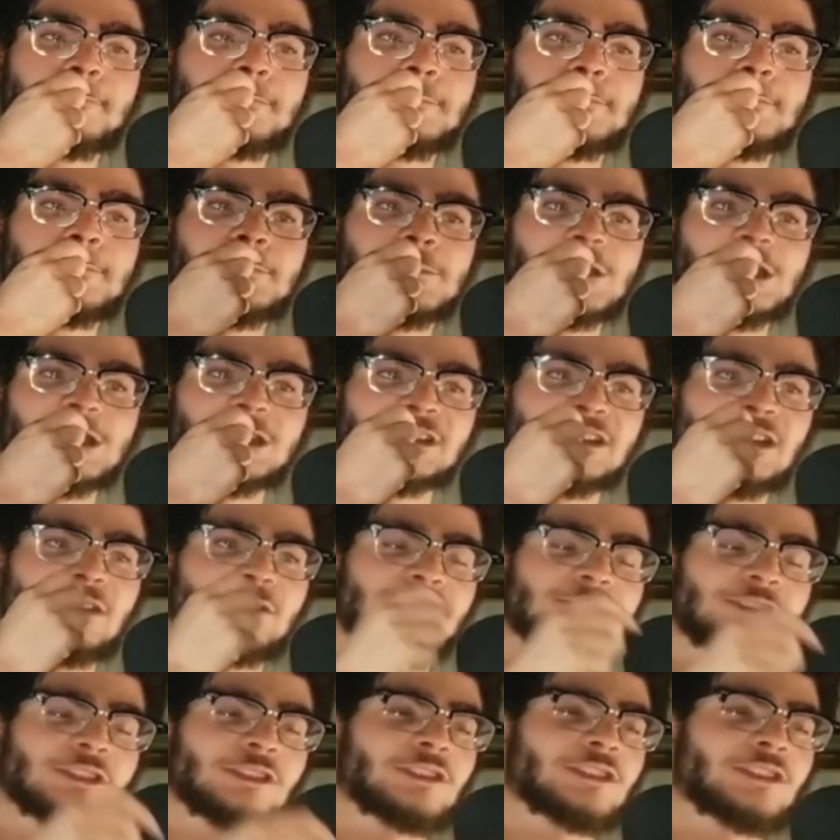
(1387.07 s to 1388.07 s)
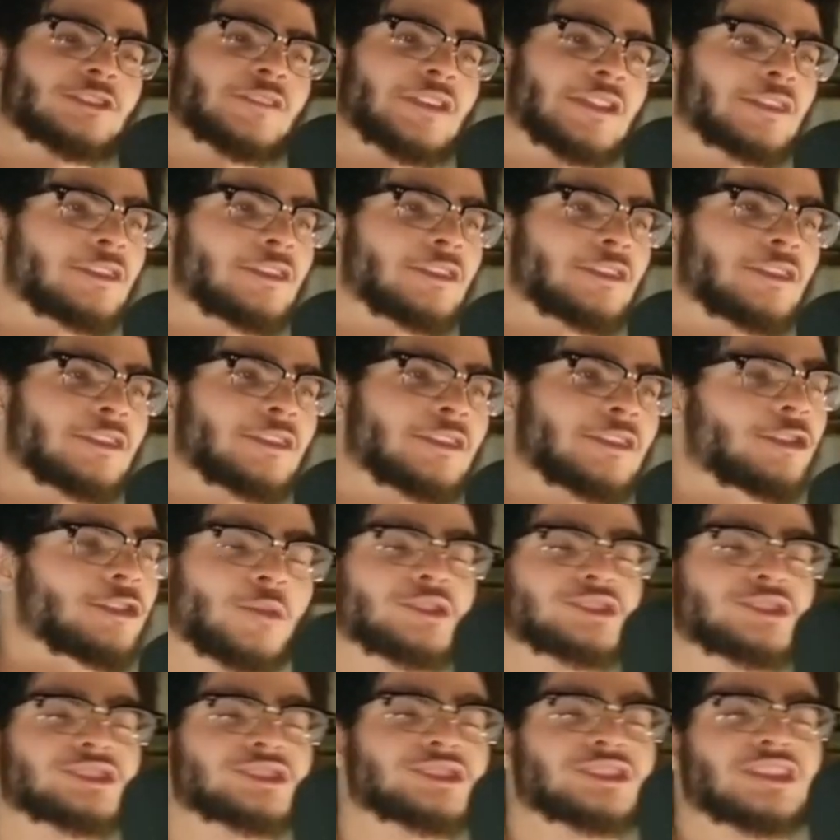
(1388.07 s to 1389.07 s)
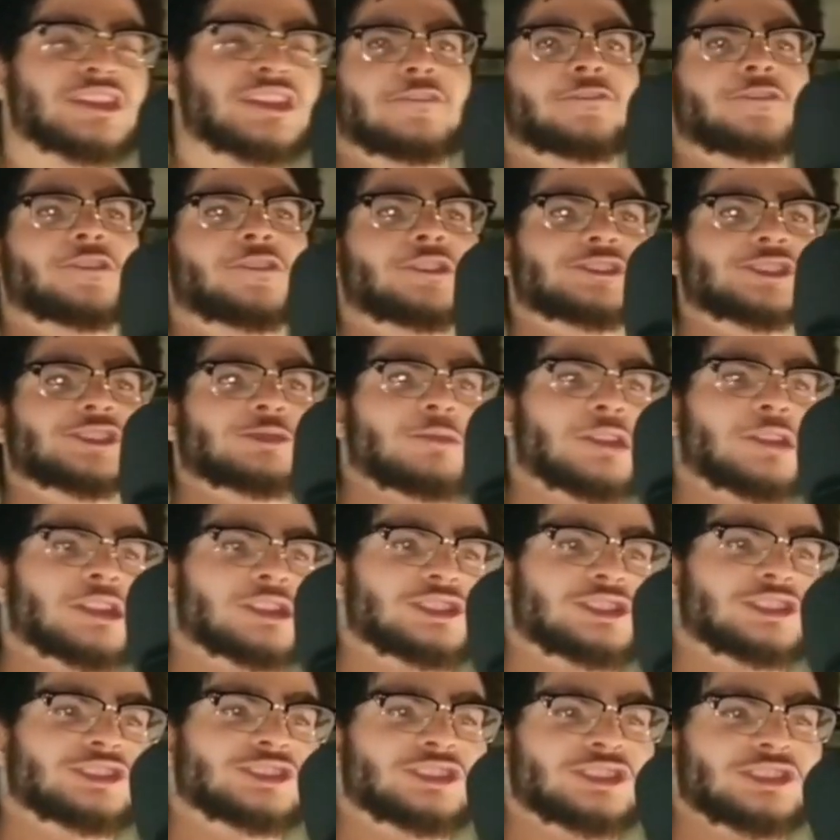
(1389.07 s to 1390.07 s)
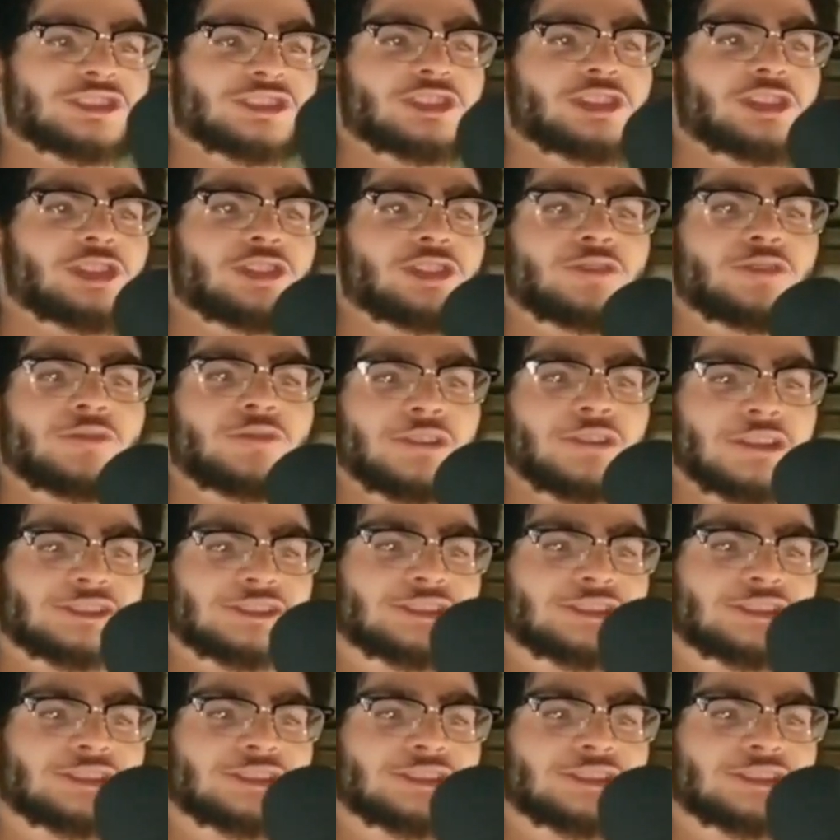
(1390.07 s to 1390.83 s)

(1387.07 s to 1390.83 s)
She said he was looking right through her, which kind of infers to me that she's just curious.